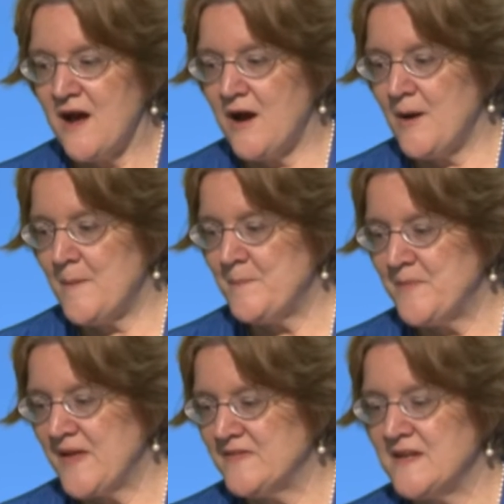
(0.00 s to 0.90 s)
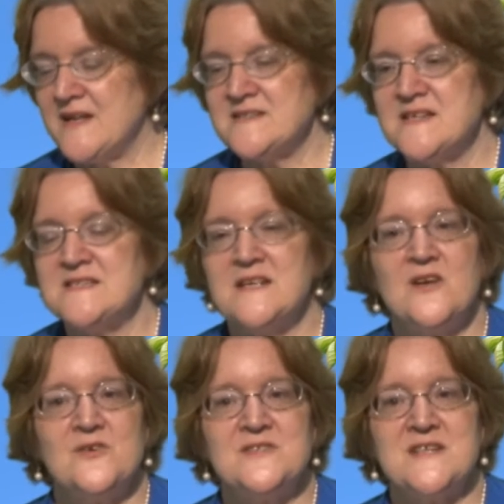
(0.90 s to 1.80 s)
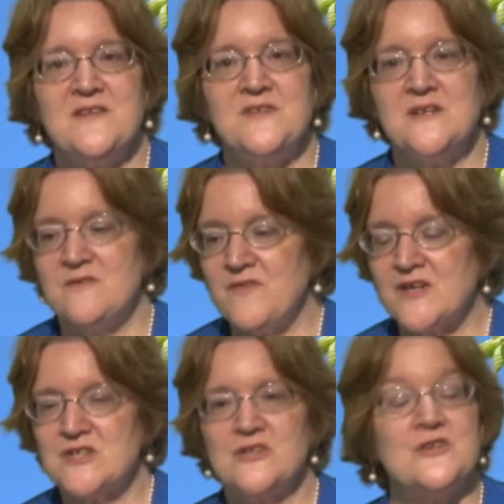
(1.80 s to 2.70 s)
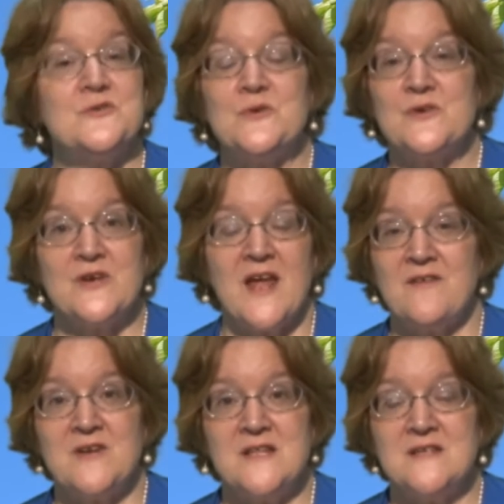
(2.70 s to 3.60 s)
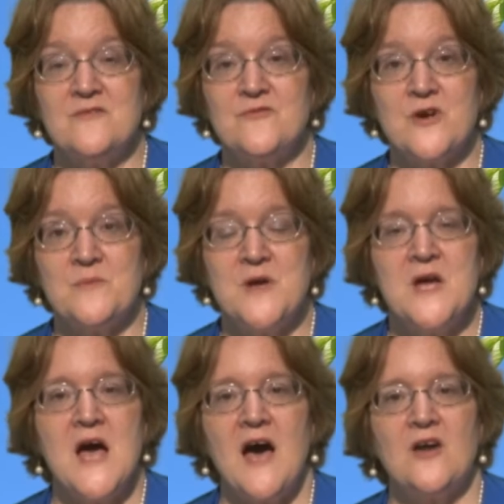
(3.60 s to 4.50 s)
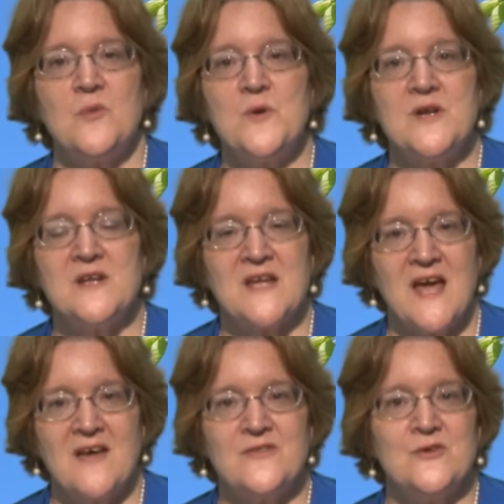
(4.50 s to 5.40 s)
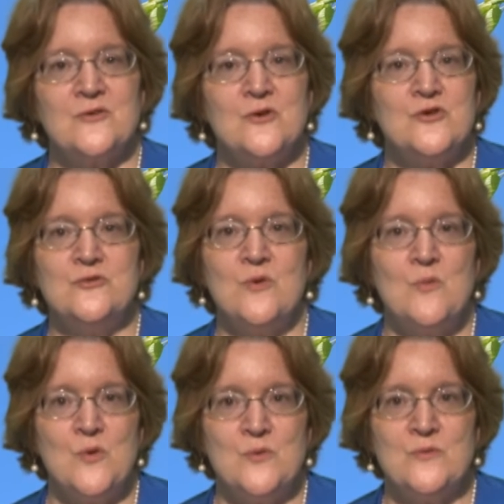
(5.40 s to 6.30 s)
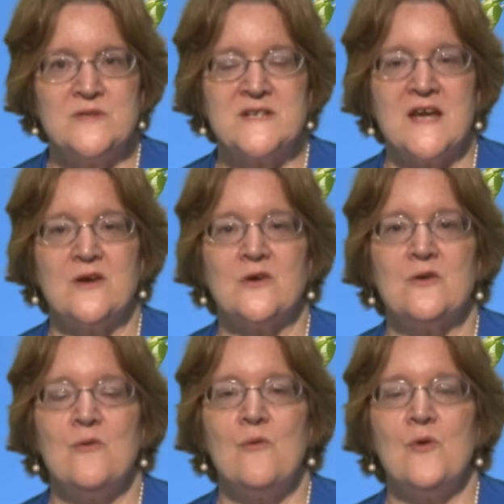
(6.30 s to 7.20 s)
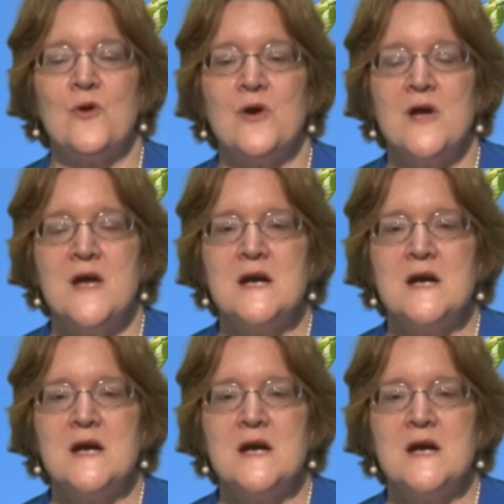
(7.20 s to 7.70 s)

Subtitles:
And then, as I said, under safety and infection control, it could have anything from how to put in a catheter or do a wound care or